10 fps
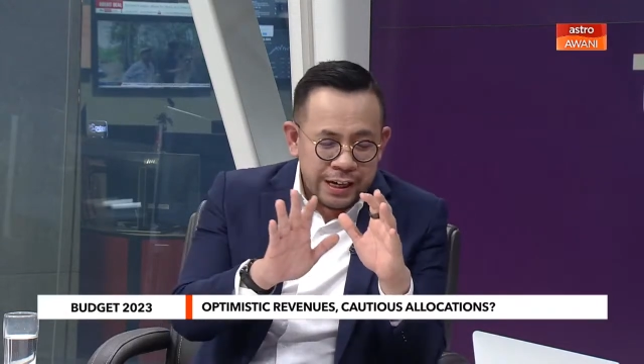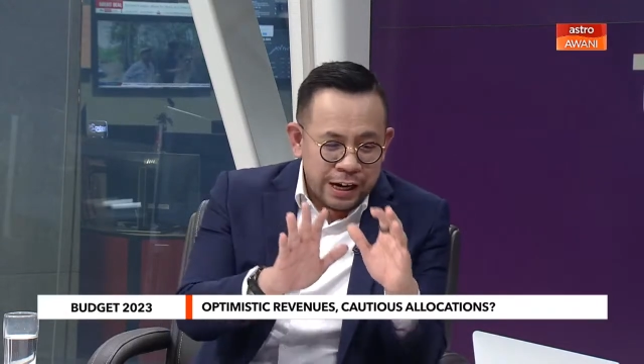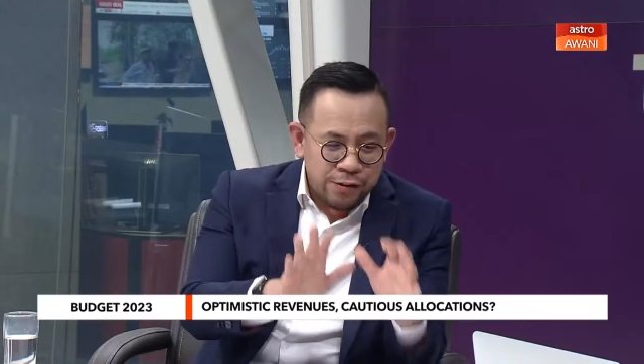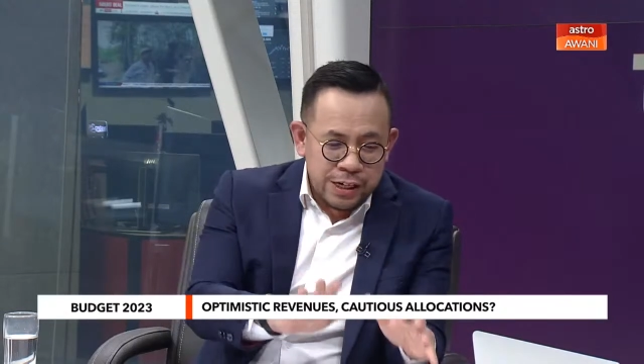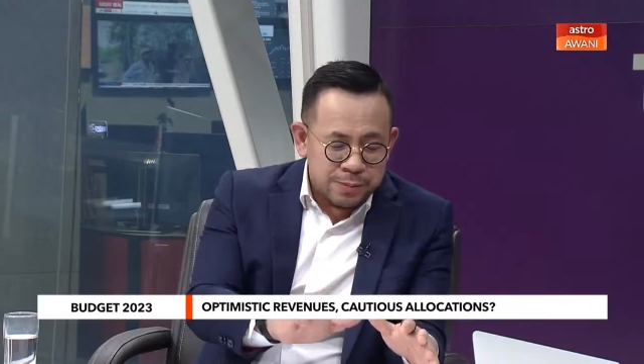
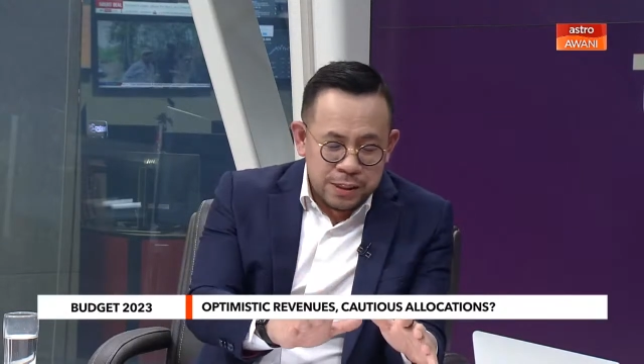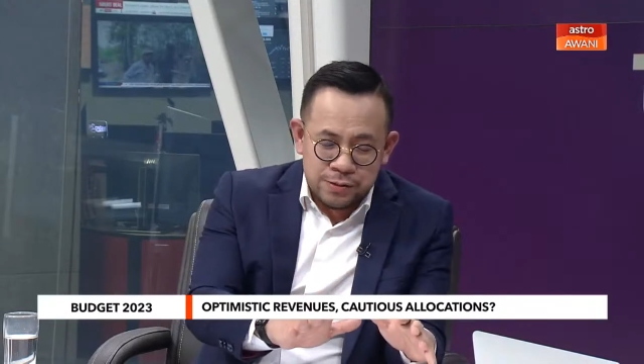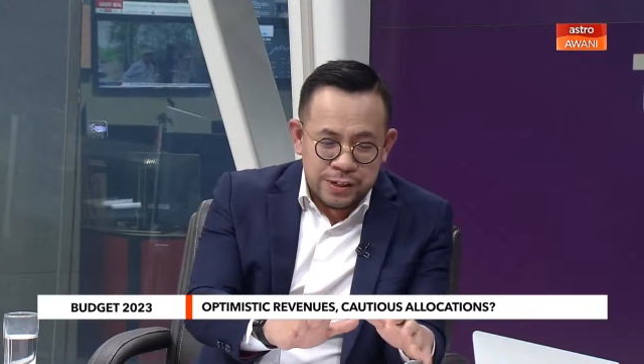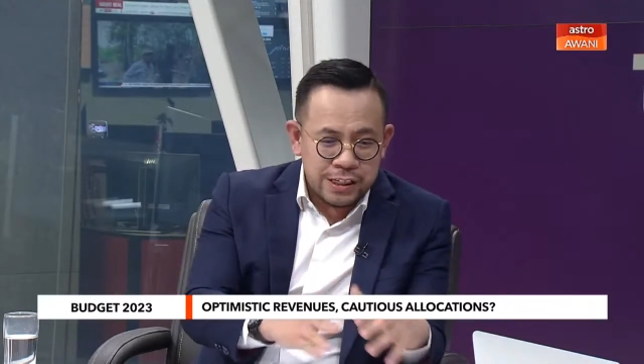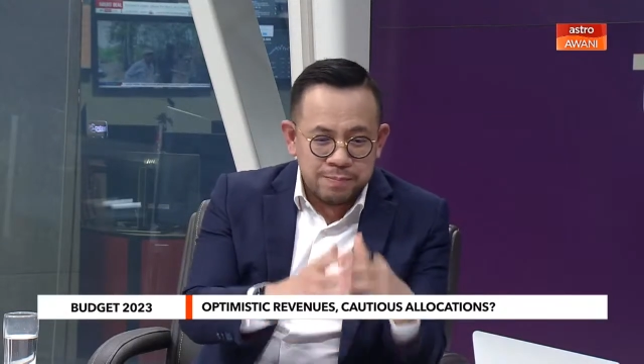Anwar
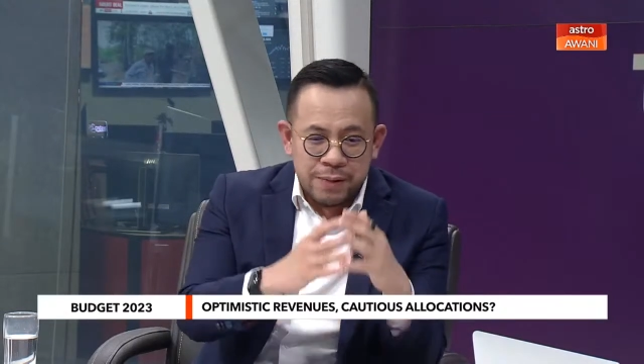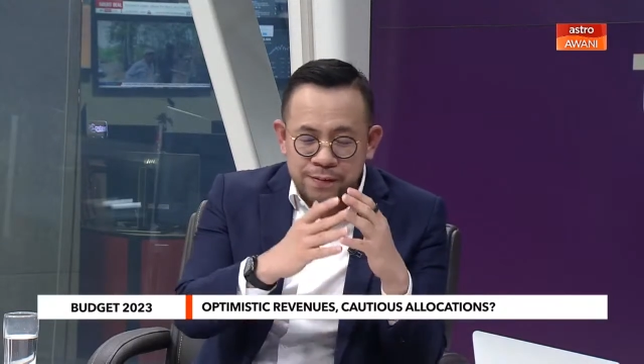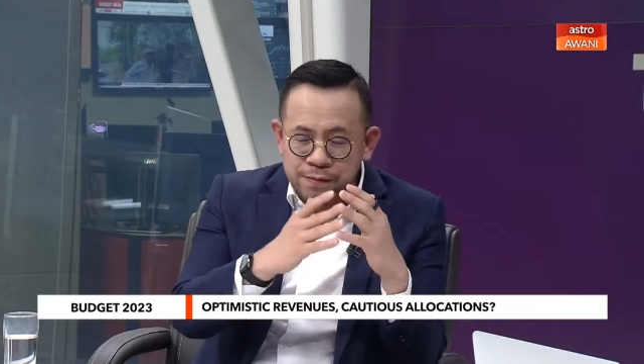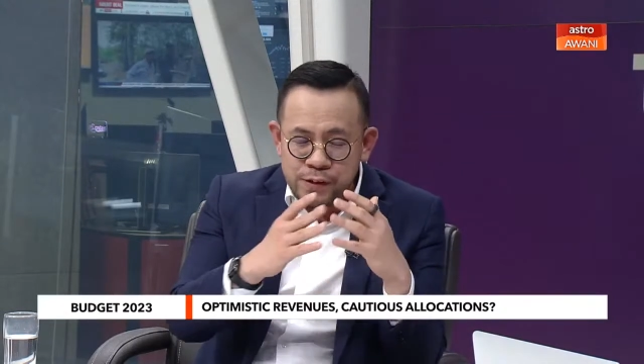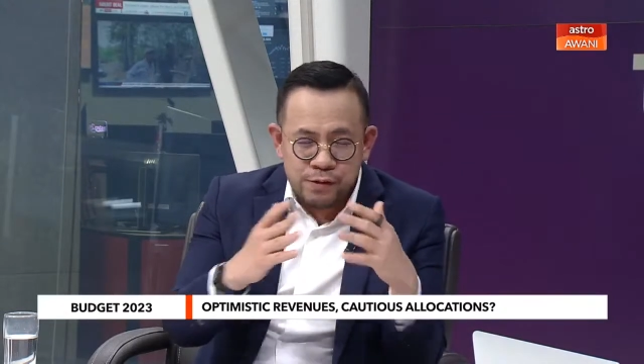administration, but
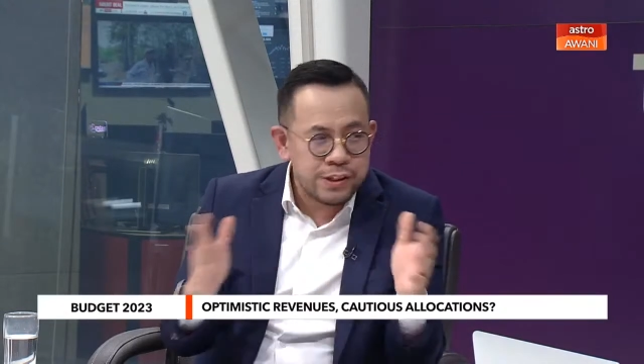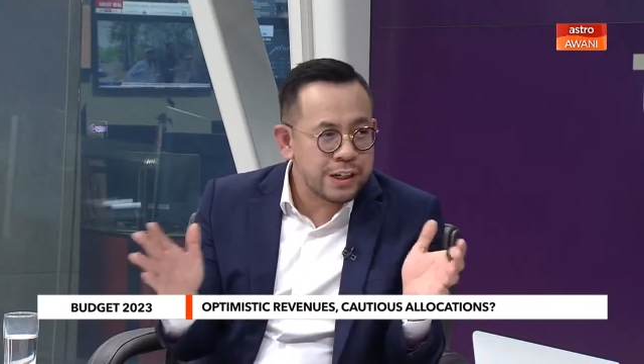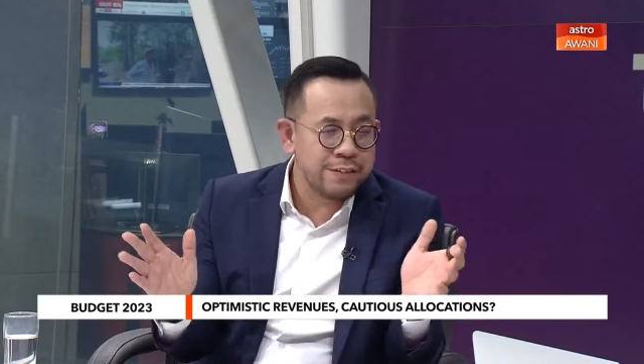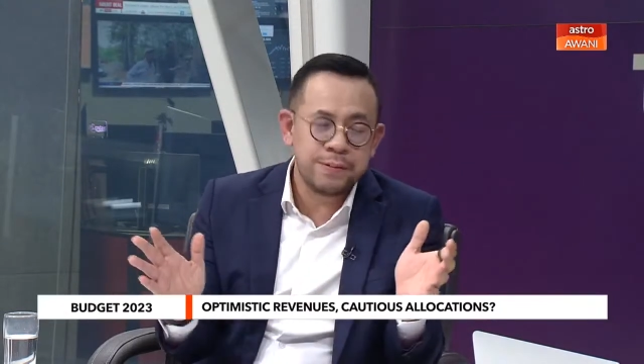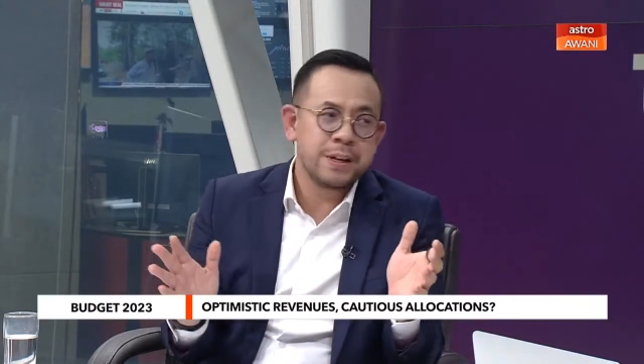future
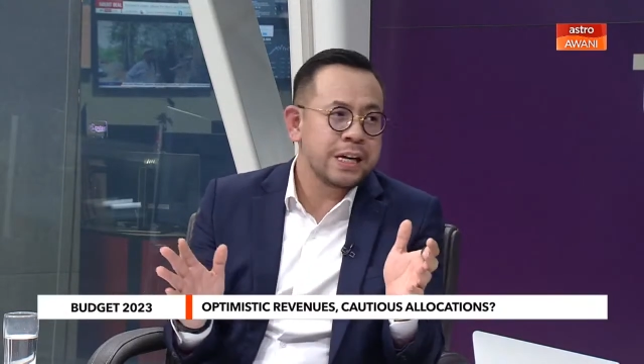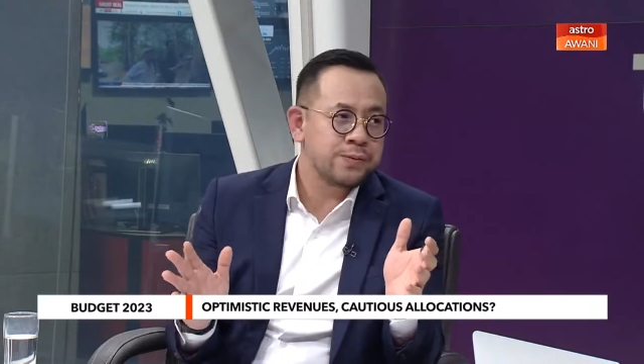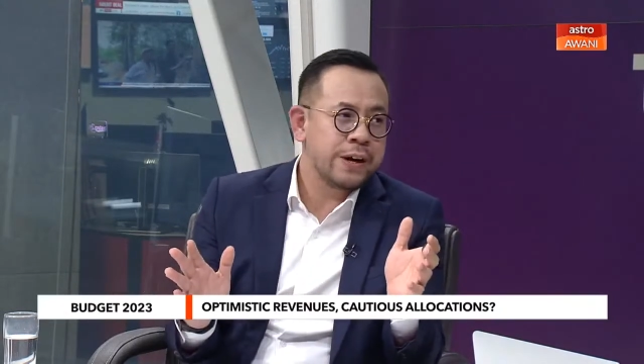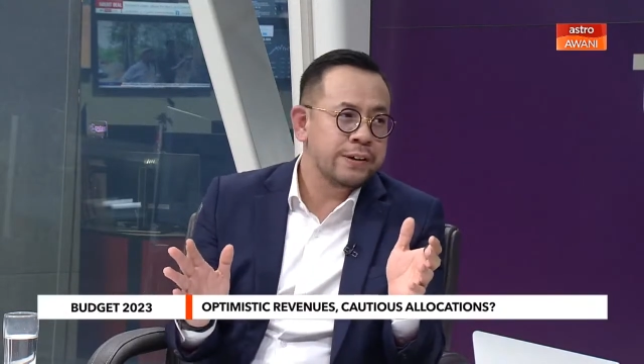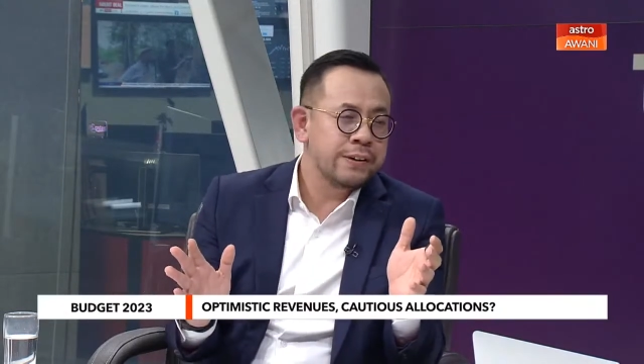government as
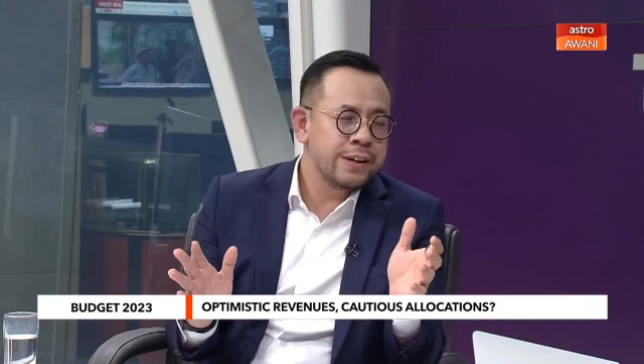well.